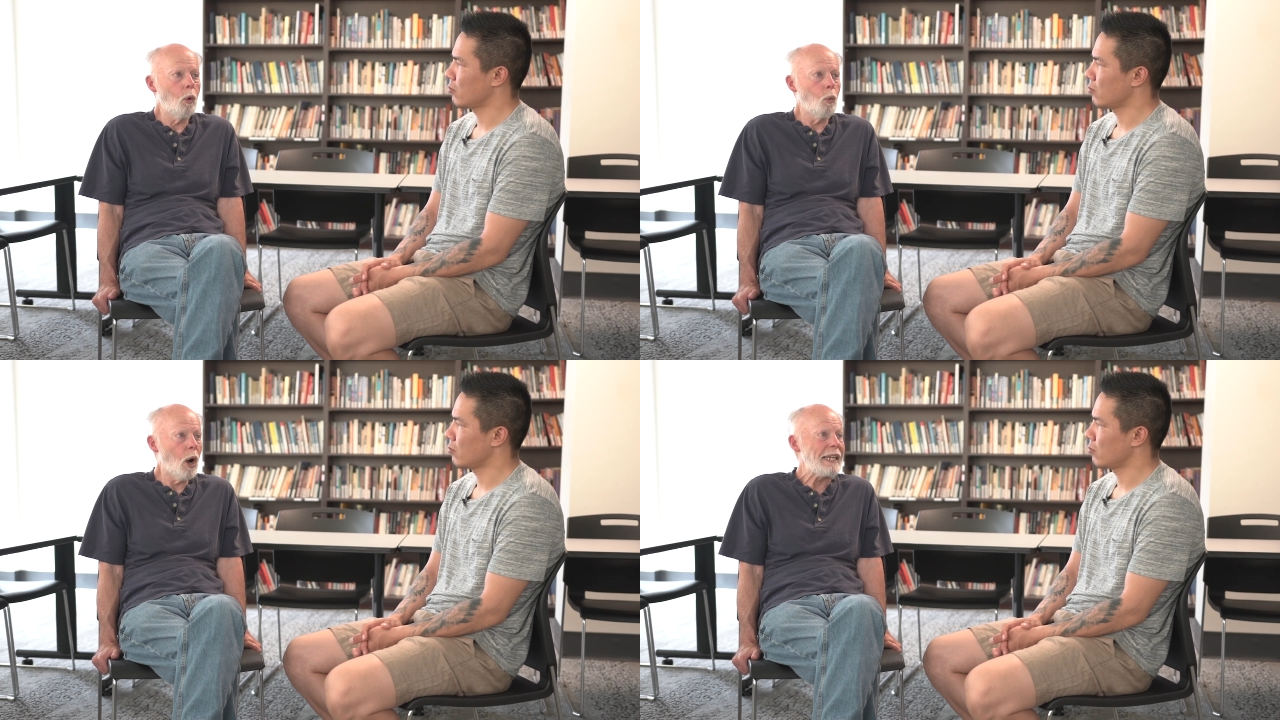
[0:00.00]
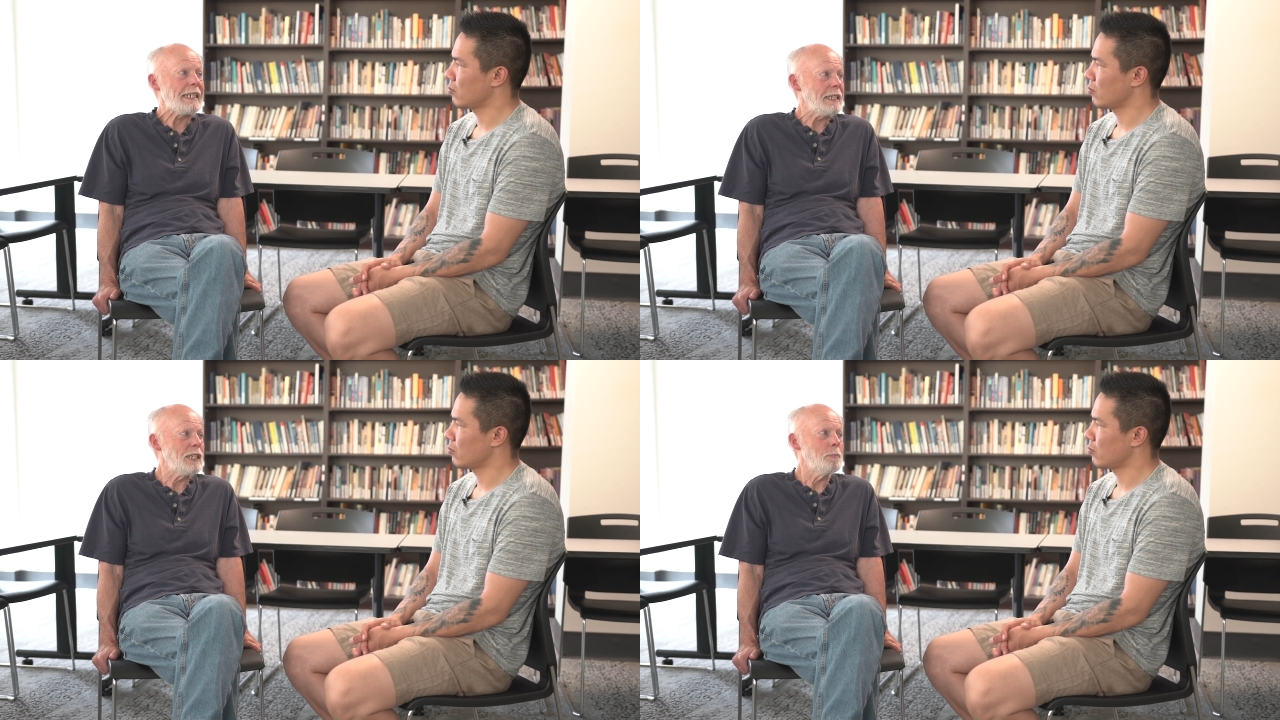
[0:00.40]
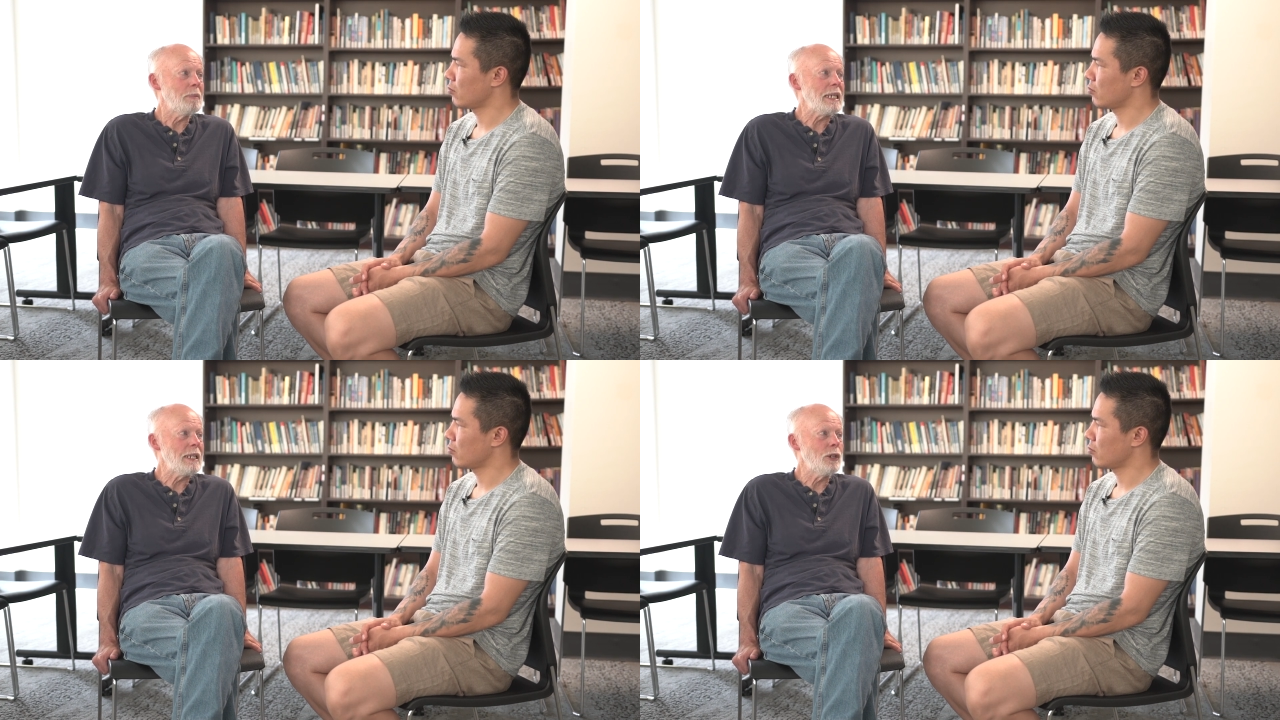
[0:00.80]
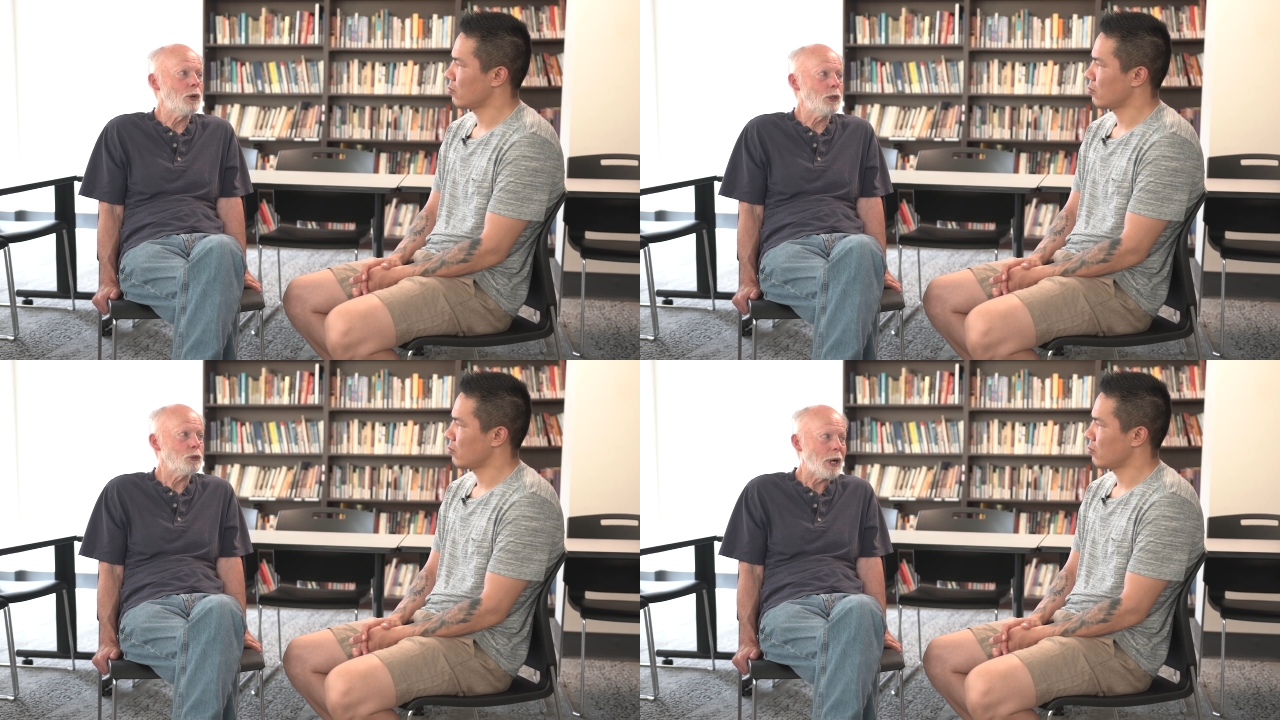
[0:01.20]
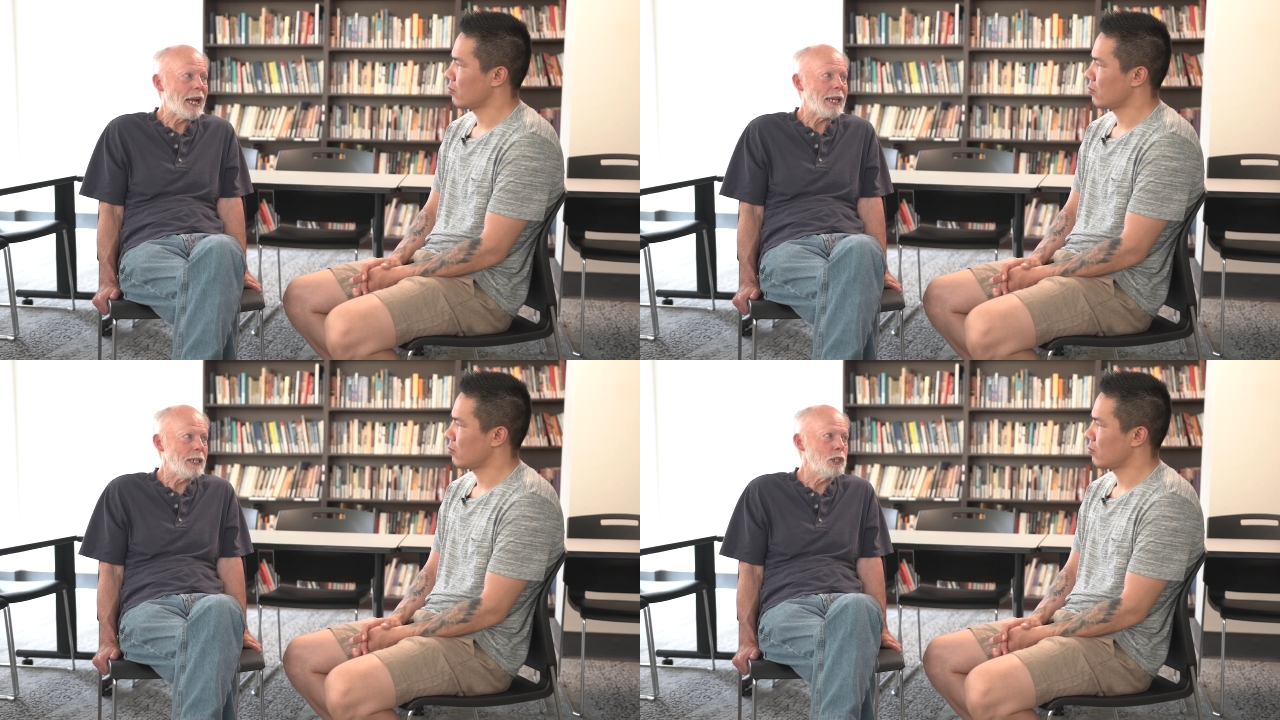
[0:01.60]
Speaker 1: wanting to be or
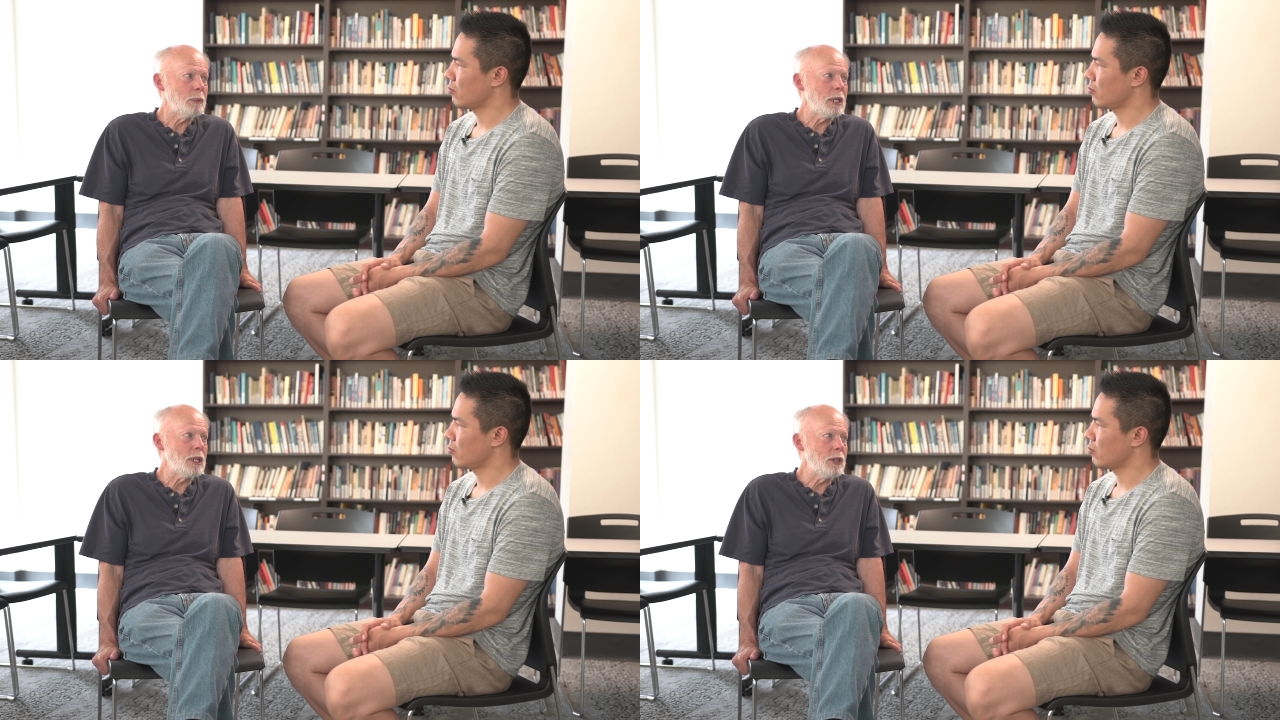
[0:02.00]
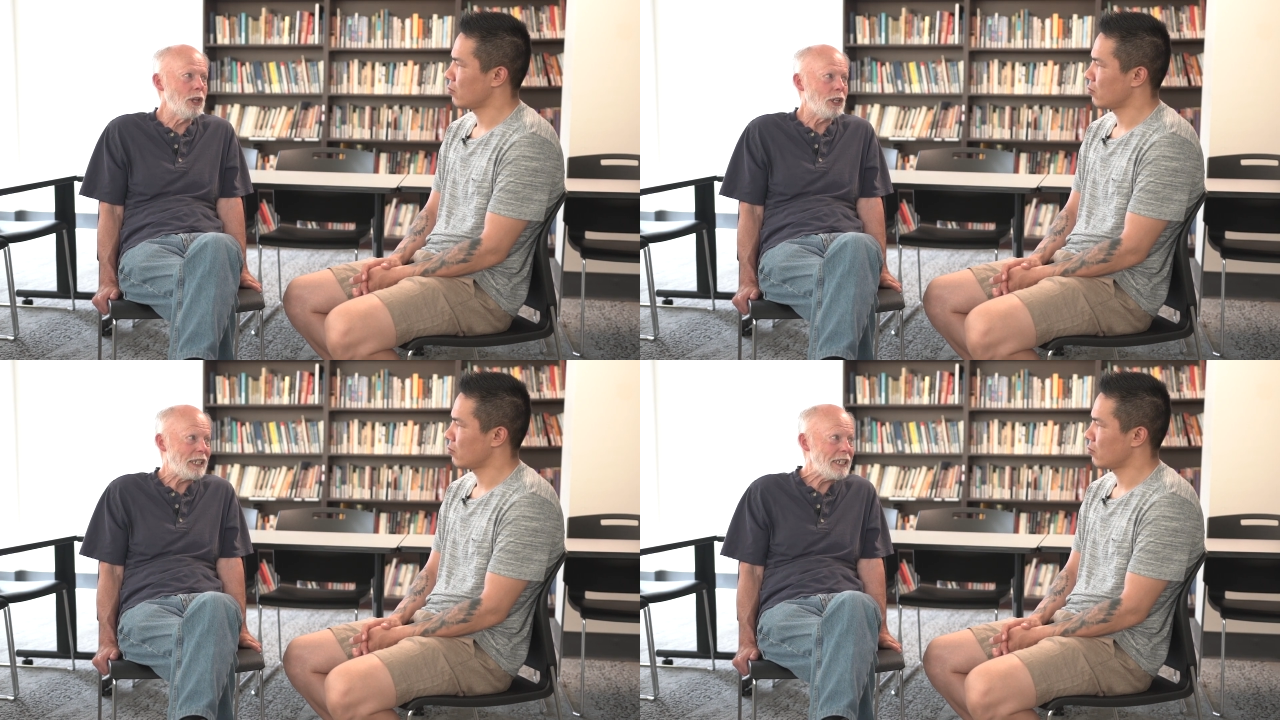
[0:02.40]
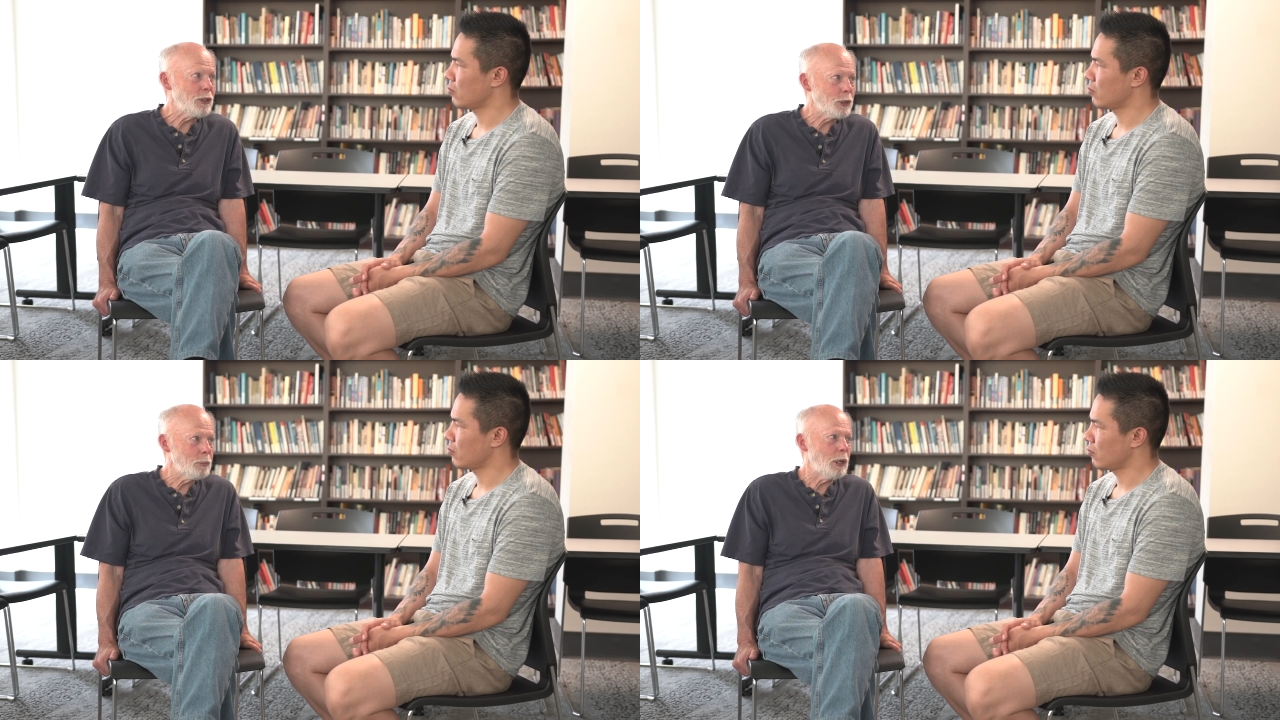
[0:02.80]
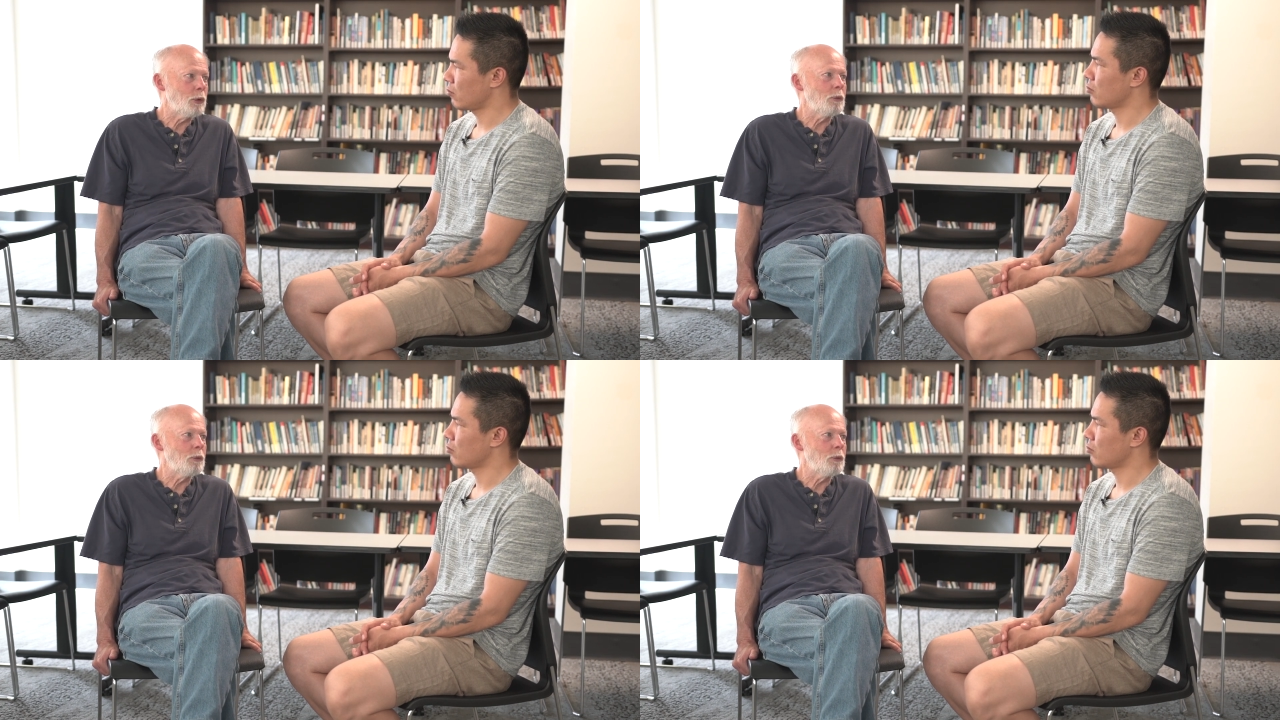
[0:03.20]
trying to be the leader, but